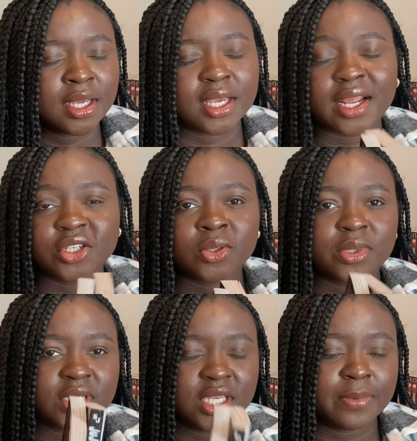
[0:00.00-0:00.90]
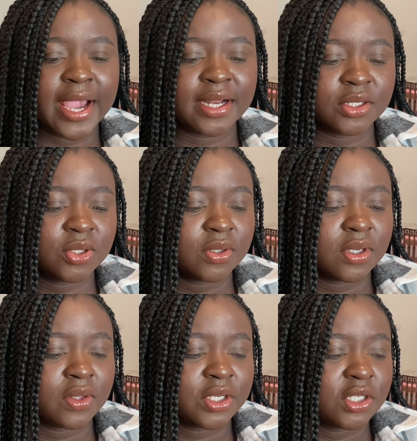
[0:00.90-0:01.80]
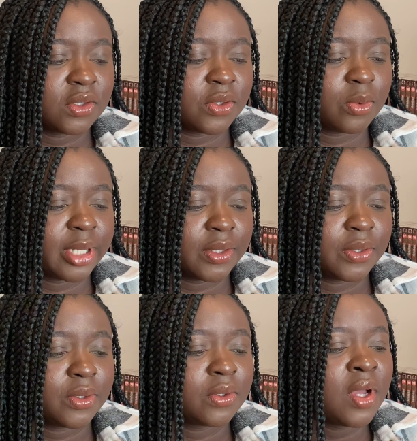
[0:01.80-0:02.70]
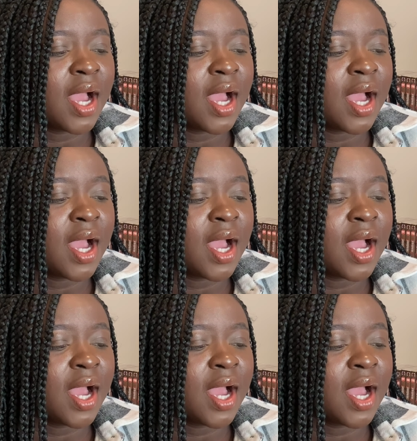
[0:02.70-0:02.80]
and I just want to keep adding to the collection little by little.